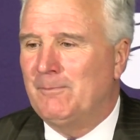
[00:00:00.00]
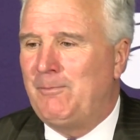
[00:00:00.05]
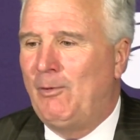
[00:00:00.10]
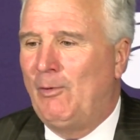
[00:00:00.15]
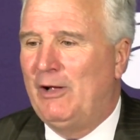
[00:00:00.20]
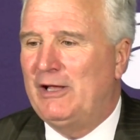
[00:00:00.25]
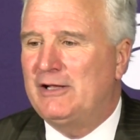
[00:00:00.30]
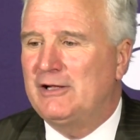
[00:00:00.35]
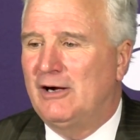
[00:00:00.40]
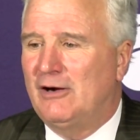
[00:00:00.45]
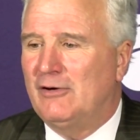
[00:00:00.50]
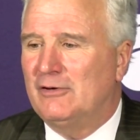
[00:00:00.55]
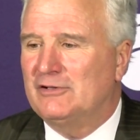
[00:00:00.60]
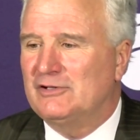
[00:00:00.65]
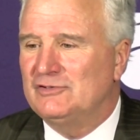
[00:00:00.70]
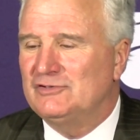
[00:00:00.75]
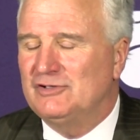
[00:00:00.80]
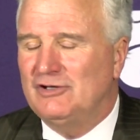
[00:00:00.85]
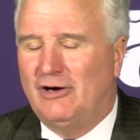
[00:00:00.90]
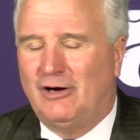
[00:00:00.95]
point guard
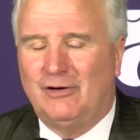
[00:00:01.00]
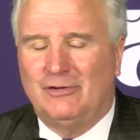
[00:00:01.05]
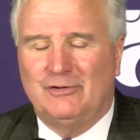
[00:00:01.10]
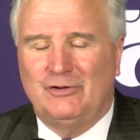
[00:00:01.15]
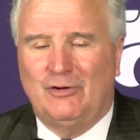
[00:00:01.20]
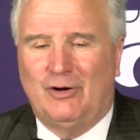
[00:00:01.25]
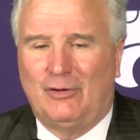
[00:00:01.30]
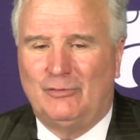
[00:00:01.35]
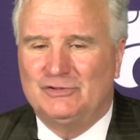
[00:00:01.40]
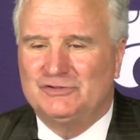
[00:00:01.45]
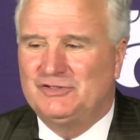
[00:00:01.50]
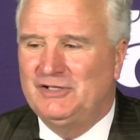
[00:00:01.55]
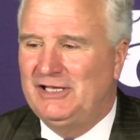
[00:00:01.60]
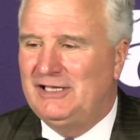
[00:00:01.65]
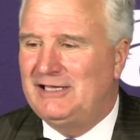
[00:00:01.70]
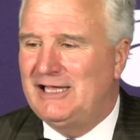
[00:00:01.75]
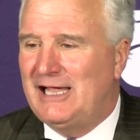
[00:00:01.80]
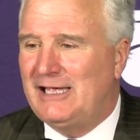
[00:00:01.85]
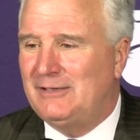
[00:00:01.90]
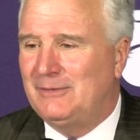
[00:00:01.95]
because you, you always
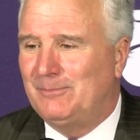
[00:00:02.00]
need that.